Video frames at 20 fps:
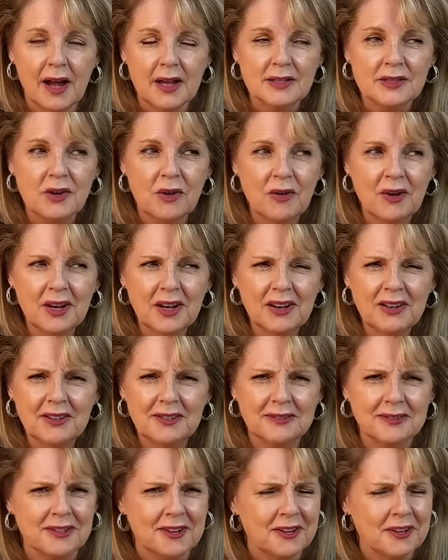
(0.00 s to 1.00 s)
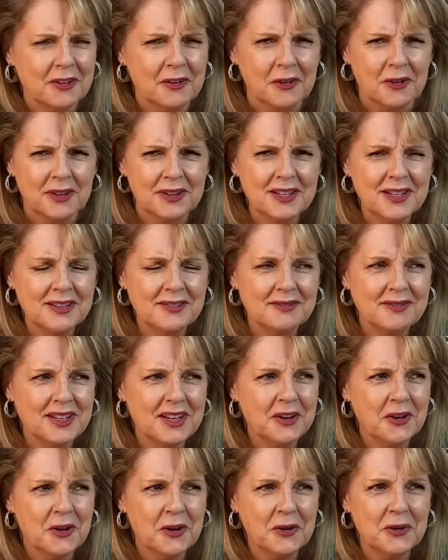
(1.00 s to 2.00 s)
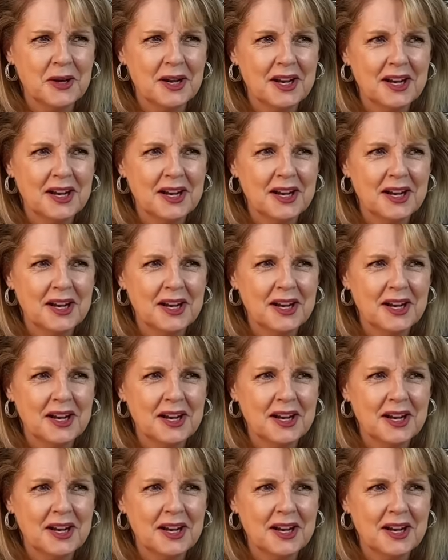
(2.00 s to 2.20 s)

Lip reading: So I don't know. I think, you know,